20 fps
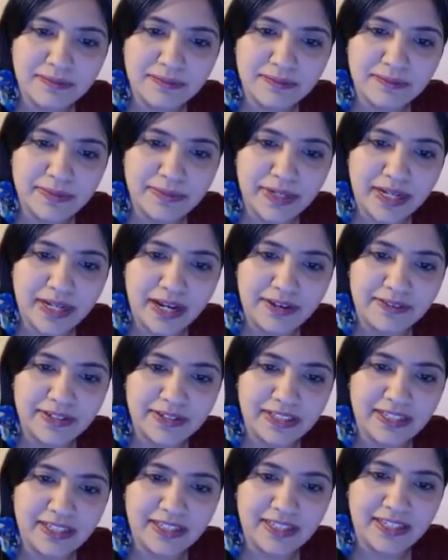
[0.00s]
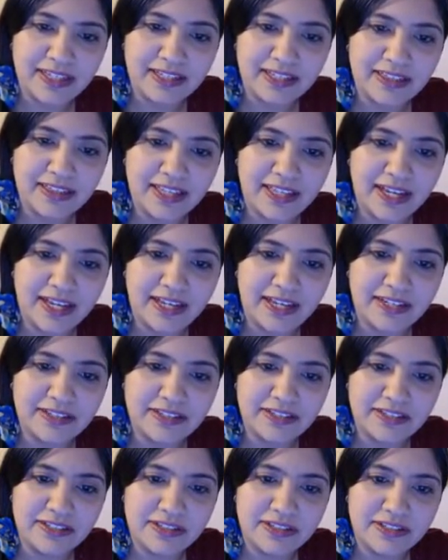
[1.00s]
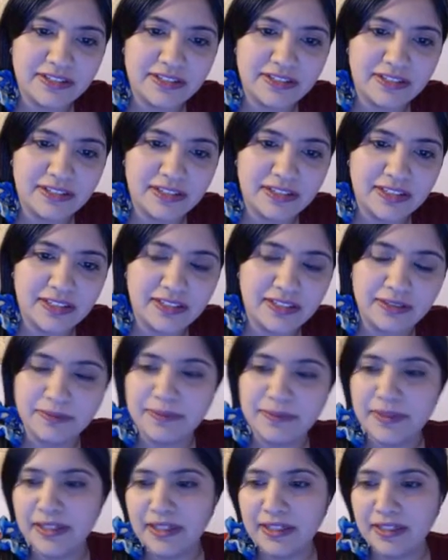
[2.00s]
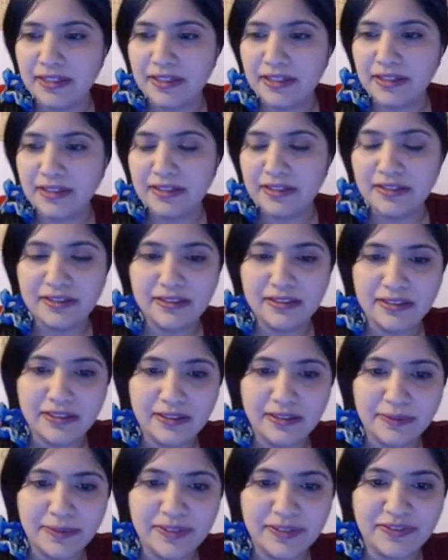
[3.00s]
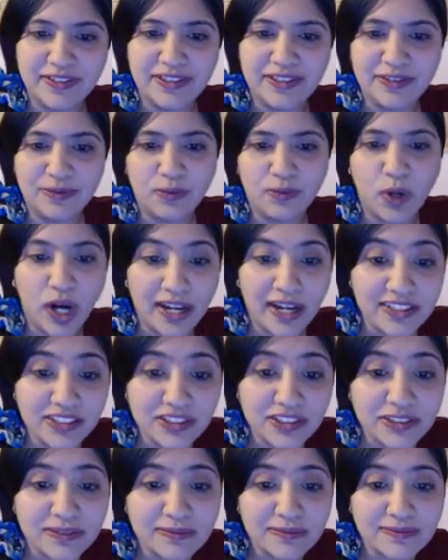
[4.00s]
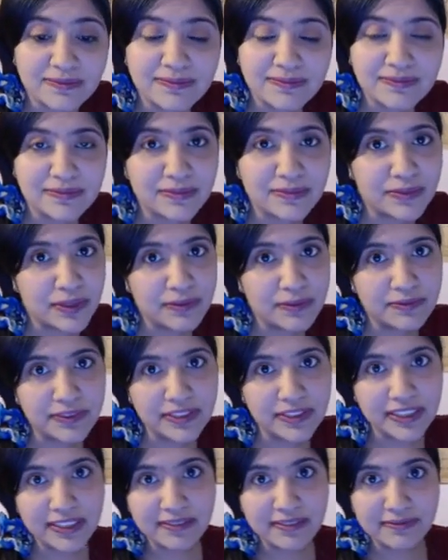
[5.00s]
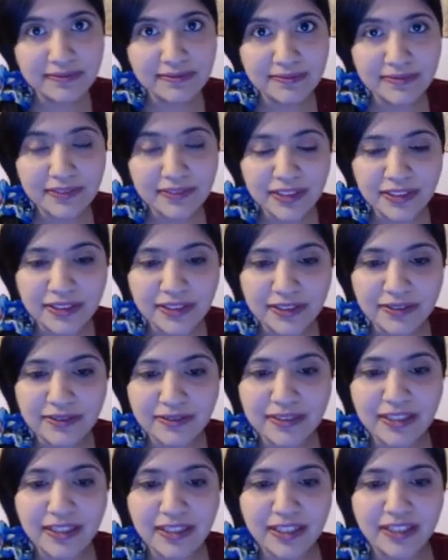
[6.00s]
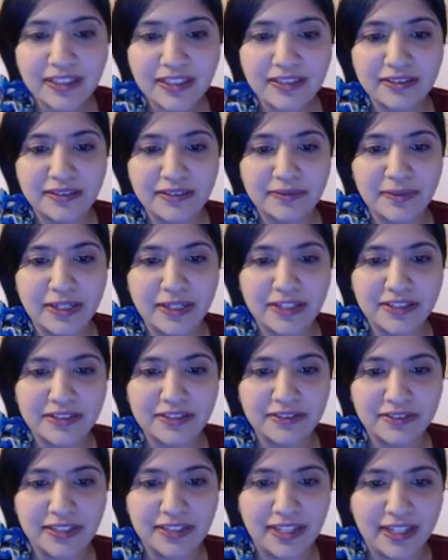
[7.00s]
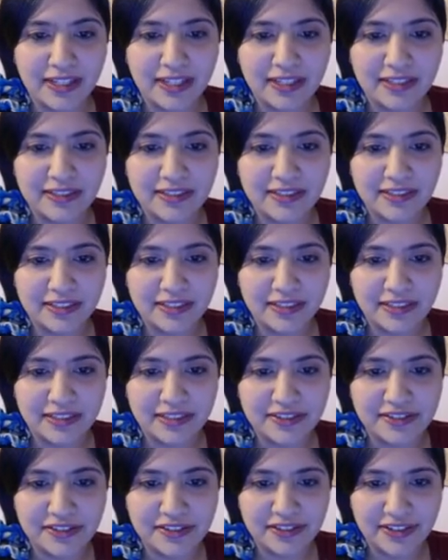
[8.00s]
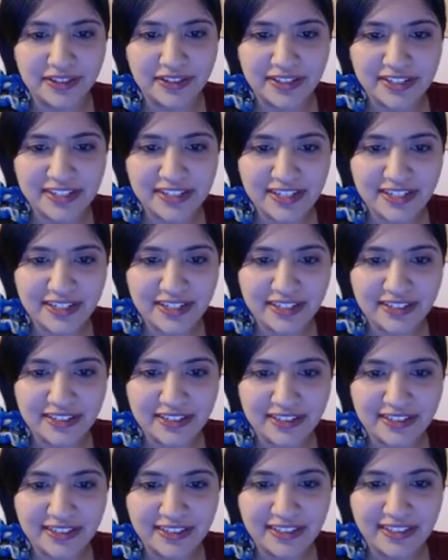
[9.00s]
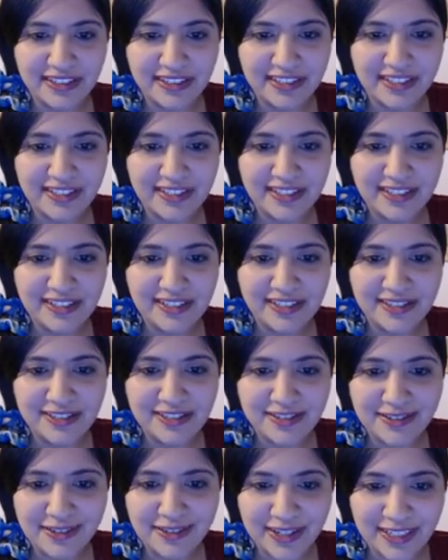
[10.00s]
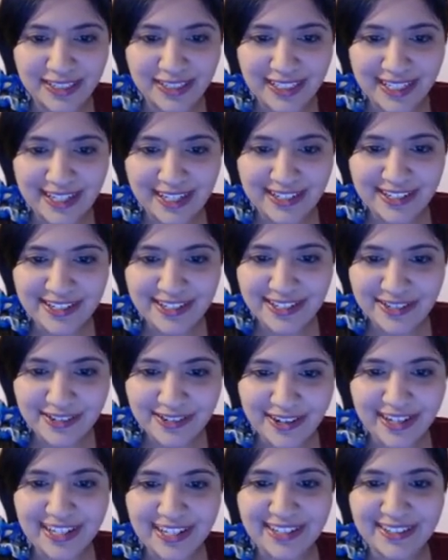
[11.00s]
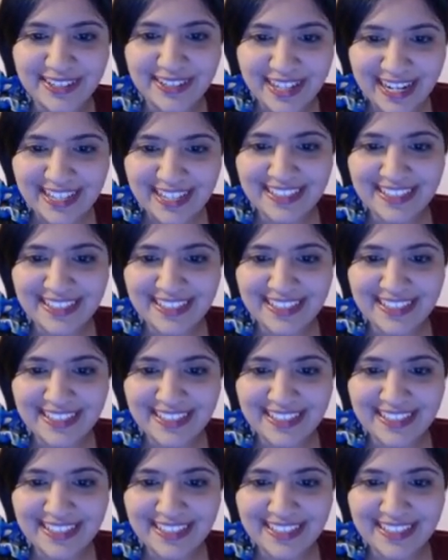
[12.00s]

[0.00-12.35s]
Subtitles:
but I really think that it'll be fun to watch, hopefully, remind you that there's an artist here struggling as she's trying to create